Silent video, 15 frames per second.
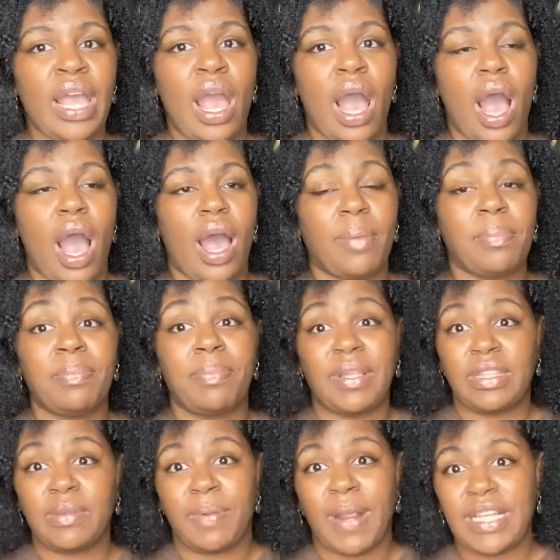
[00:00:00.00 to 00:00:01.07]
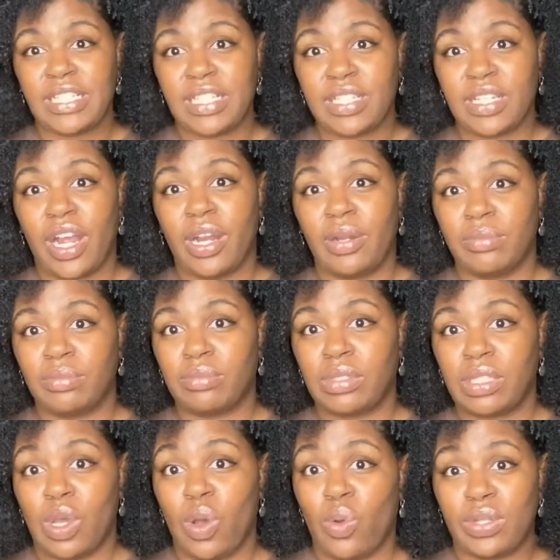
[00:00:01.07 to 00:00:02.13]
But the prices are
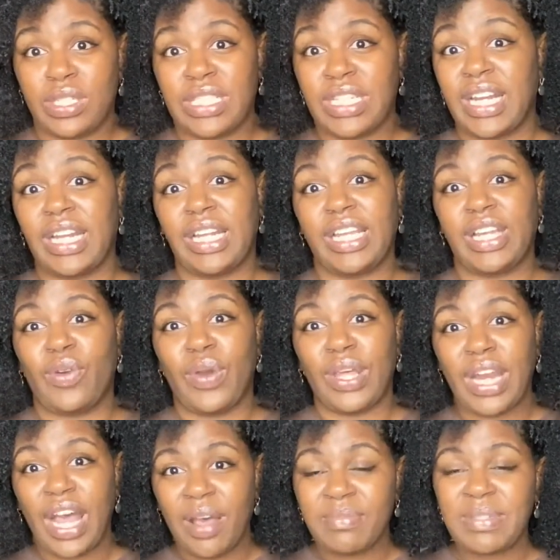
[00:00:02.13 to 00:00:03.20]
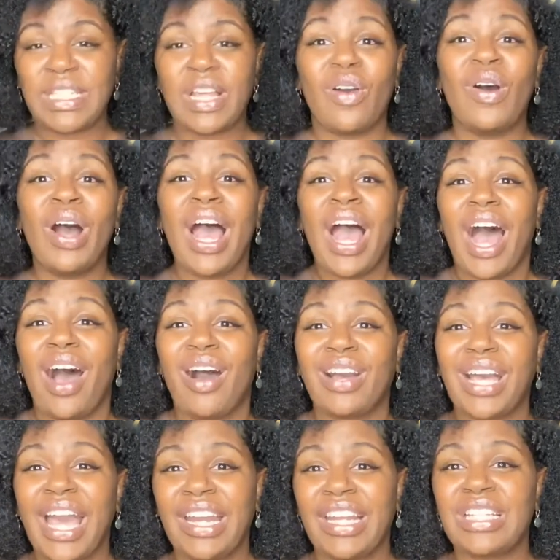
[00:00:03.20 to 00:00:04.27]
steadily going up. So I'll kind
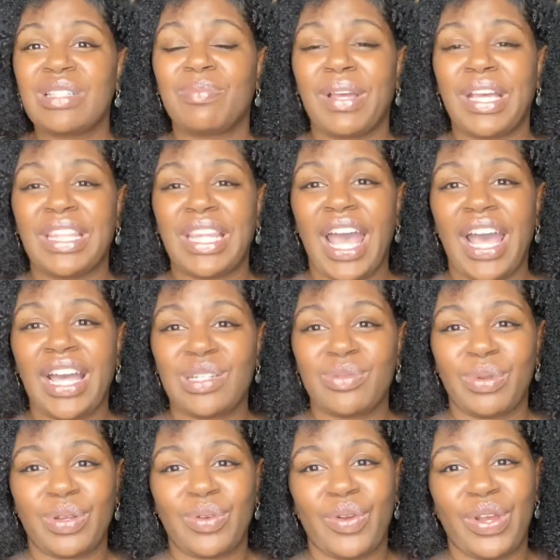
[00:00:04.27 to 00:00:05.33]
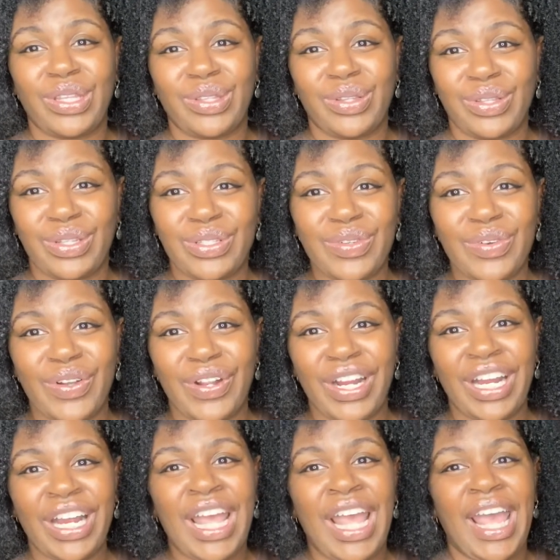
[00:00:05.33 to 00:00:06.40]
of explain that as we're going through the tour,
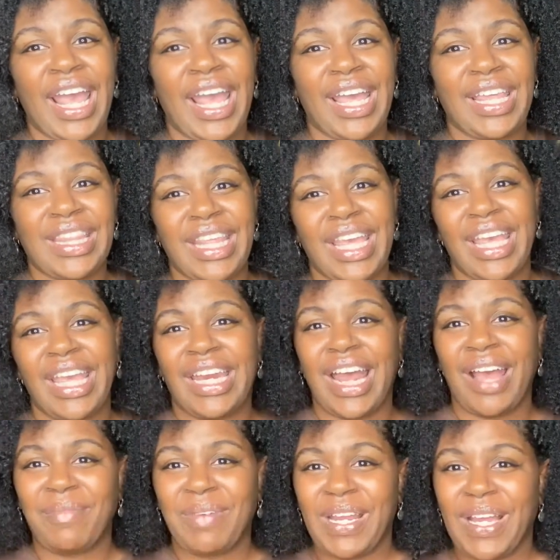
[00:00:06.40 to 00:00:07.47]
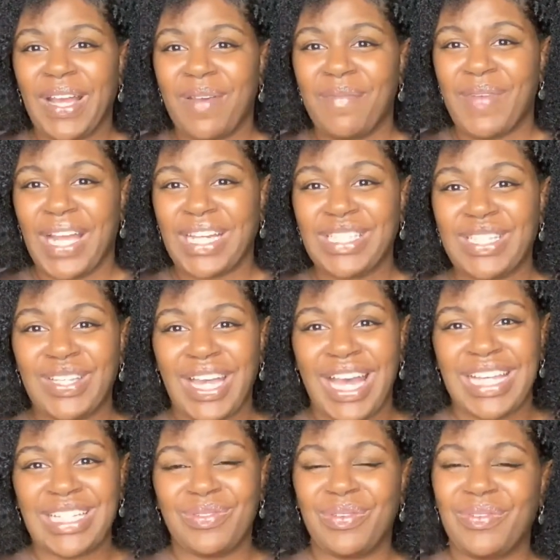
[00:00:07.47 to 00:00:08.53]
and then I'm going to come back to you guys
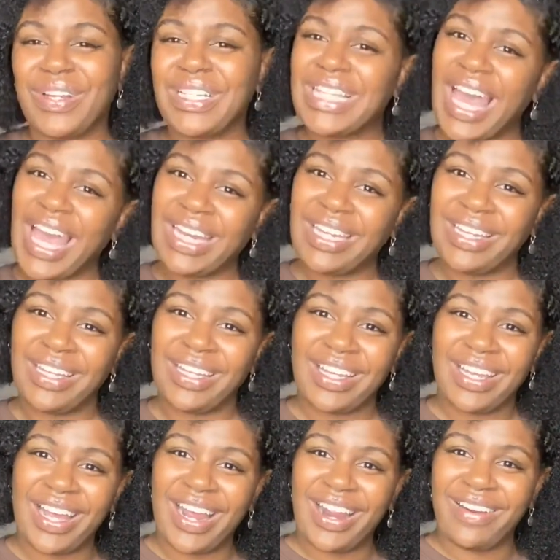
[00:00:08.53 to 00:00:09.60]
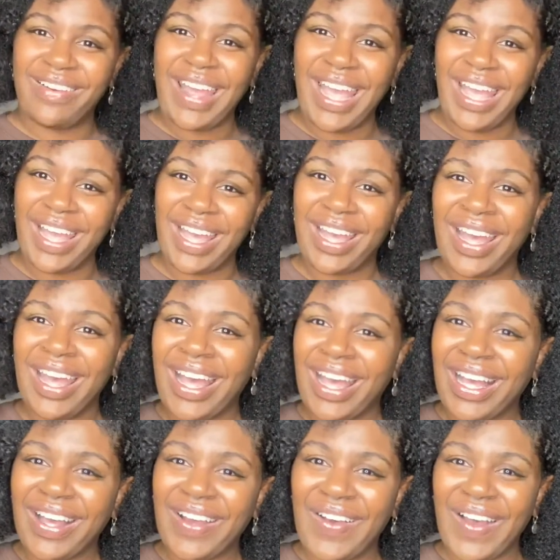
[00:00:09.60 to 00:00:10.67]
when we're done. All right, go
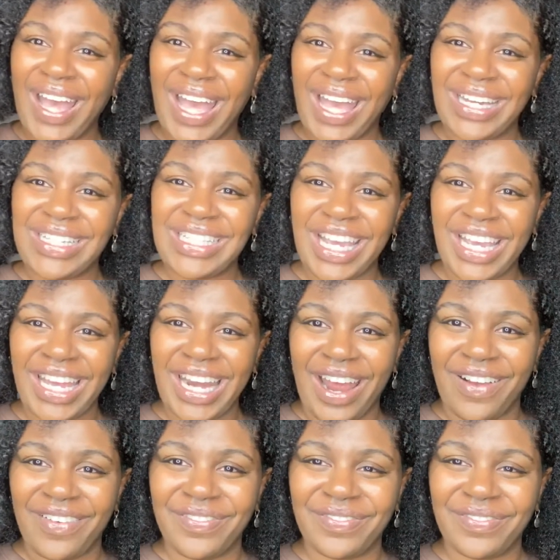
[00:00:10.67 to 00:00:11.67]
ahead, check it out.